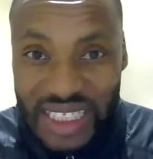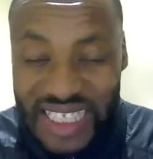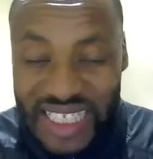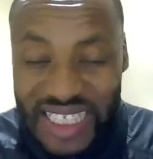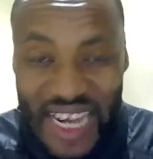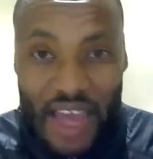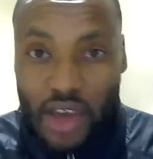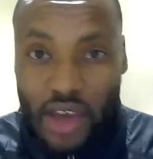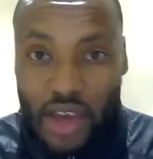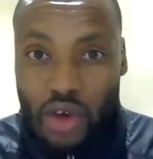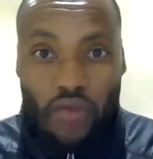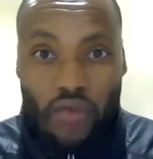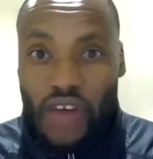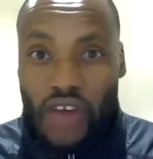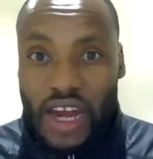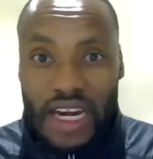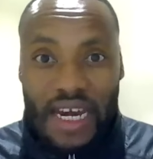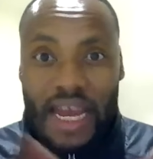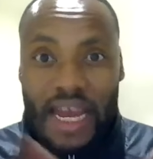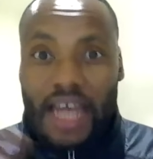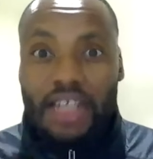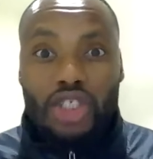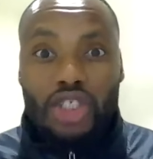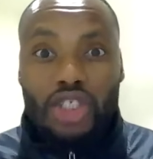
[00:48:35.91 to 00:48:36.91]
take your
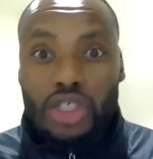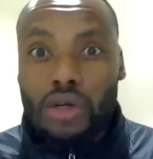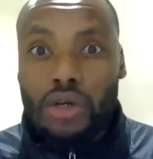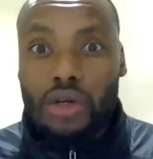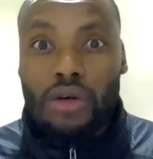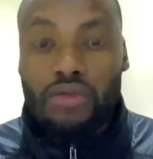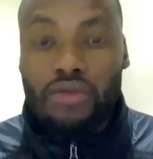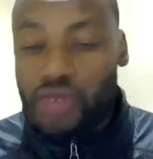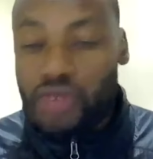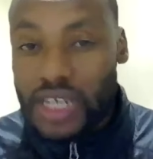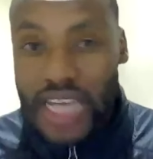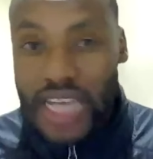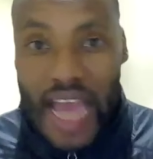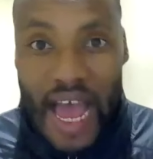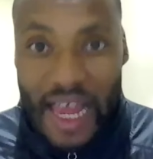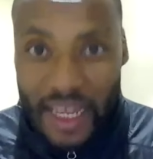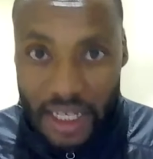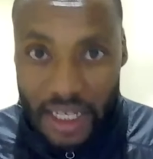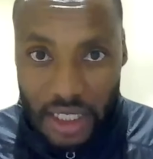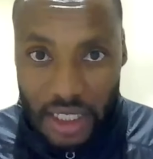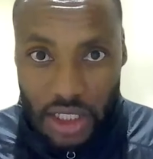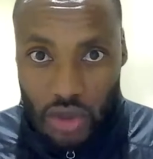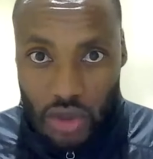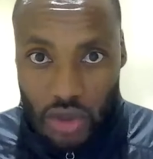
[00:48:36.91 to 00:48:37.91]
financial
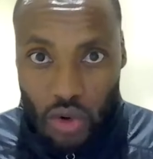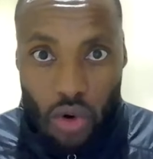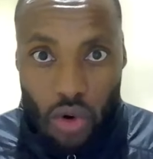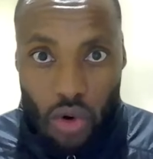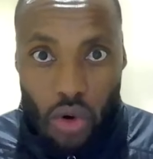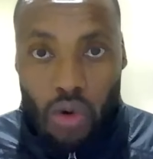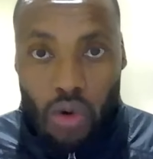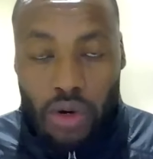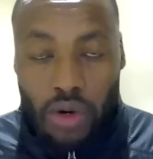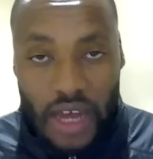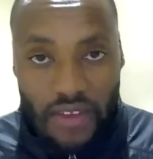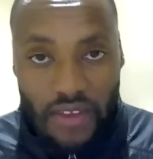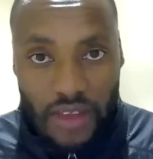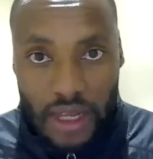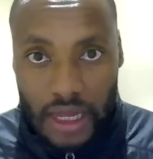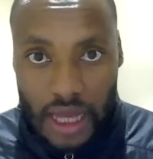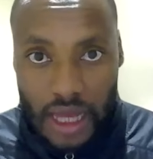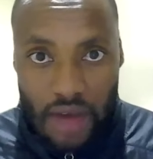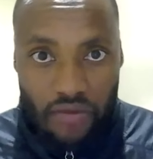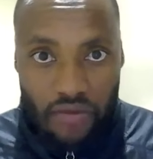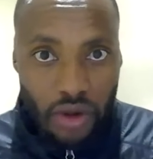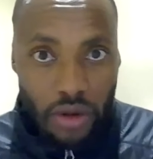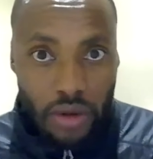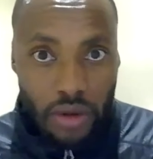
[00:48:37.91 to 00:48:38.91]
reality to a whole nother
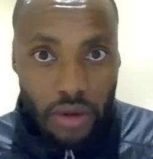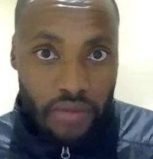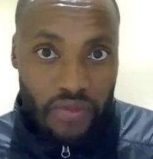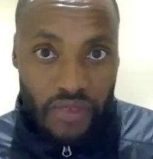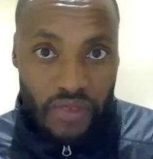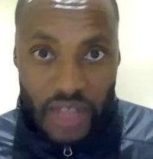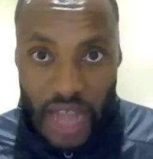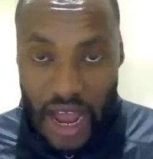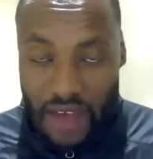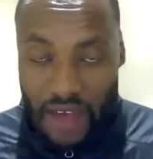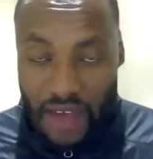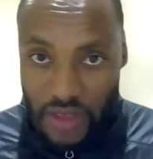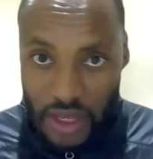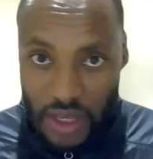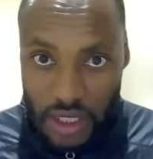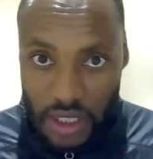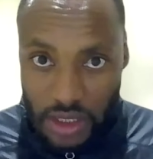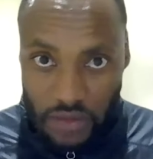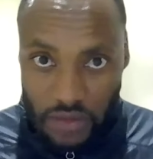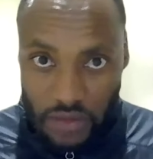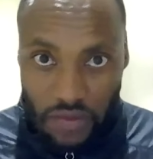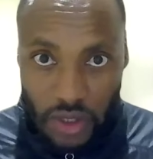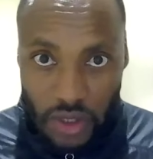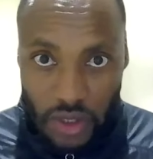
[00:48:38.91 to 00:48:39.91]
level, I think
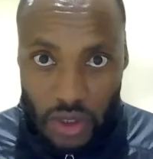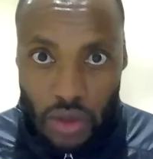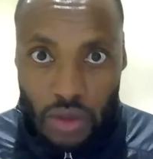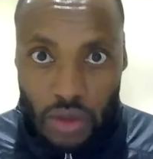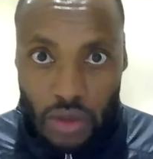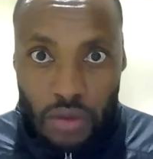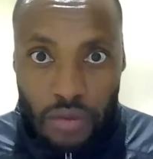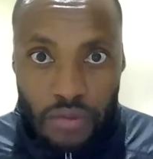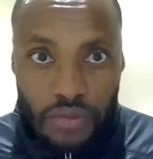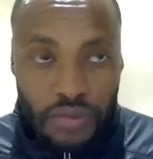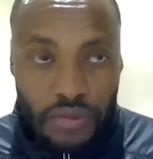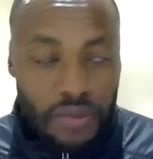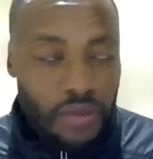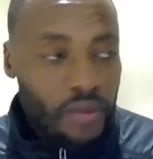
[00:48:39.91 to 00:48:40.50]
it's for you.